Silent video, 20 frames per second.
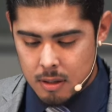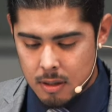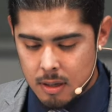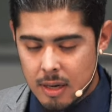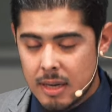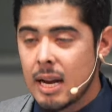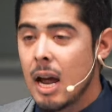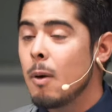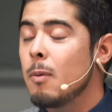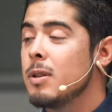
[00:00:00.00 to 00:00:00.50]

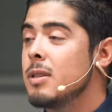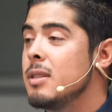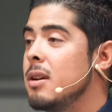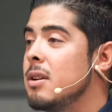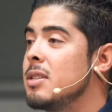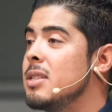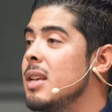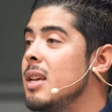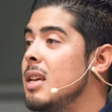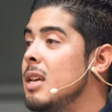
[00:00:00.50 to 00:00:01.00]
and I would dare
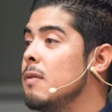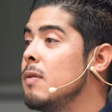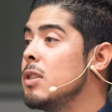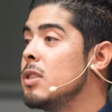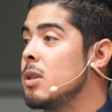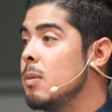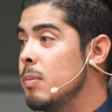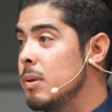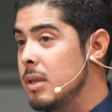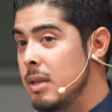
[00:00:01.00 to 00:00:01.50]
say even
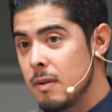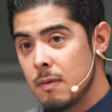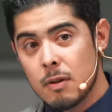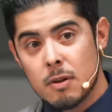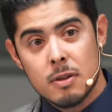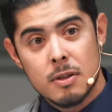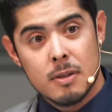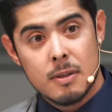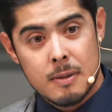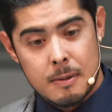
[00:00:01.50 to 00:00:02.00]
to
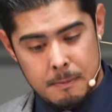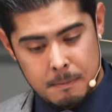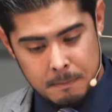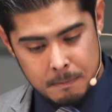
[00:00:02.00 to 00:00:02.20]
believers,